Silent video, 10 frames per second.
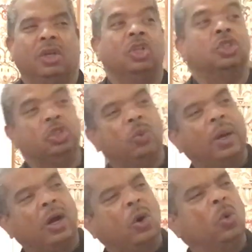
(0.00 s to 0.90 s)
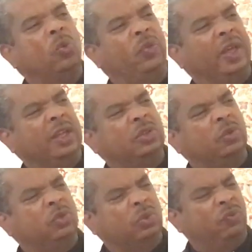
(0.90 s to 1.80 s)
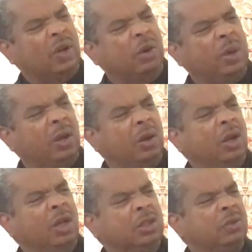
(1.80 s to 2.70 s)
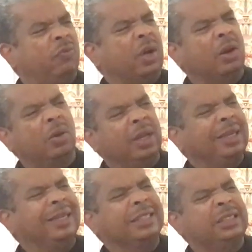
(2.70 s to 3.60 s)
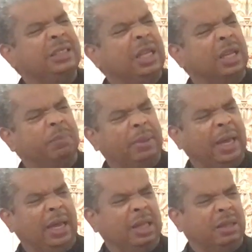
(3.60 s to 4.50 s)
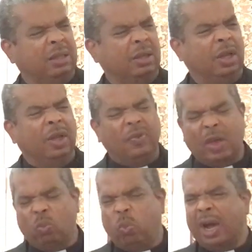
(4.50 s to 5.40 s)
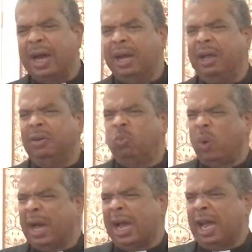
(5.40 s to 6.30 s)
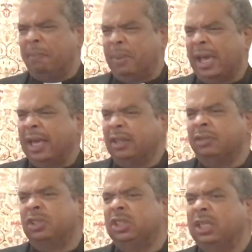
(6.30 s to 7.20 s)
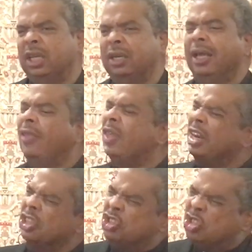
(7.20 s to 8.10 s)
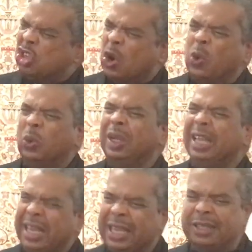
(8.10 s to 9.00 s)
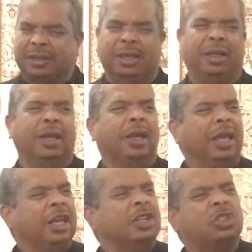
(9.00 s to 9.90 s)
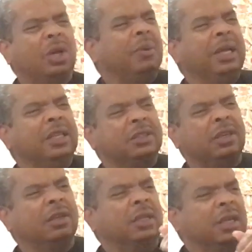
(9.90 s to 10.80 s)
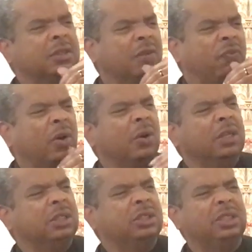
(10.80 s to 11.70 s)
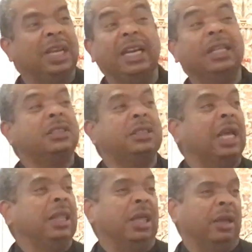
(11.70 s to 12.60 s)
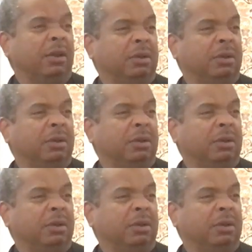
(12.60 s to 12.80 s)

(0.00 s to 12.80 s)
to do our own thing, to, to follow out, to follow the sin path, that wide, wide path of sin that is so easy. It is so easy to, to fall into sin and stay there.